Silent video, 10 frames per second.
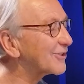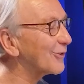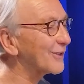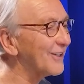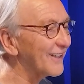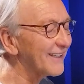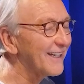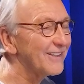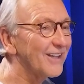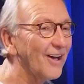so good.
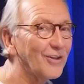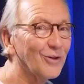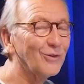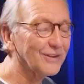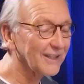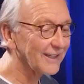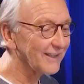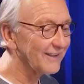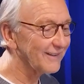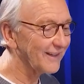Not
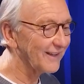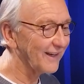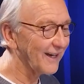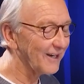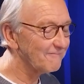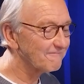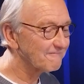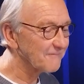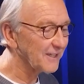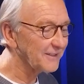only
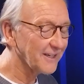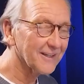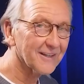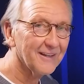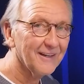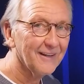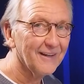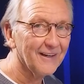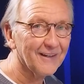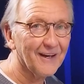Nick
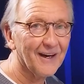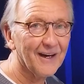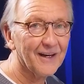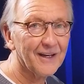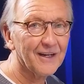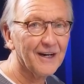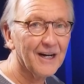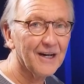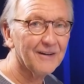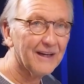and
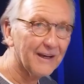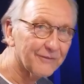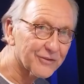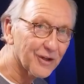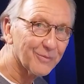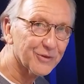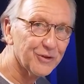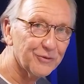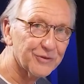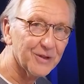I have this
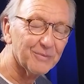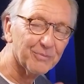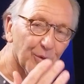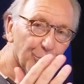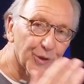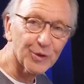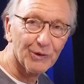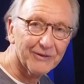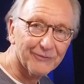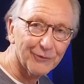opportunity, but we're
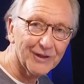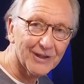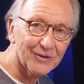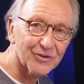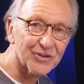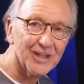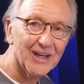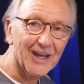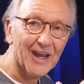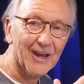great friends
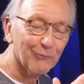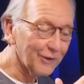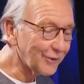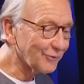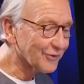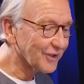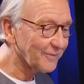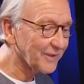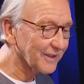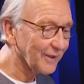and we do
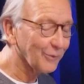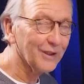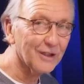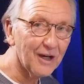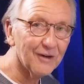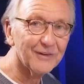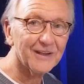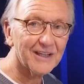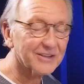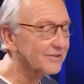something that we love, and
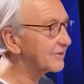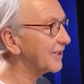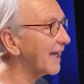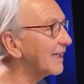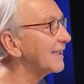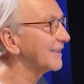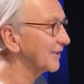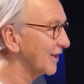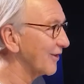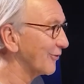that's cycling
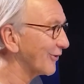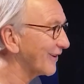together.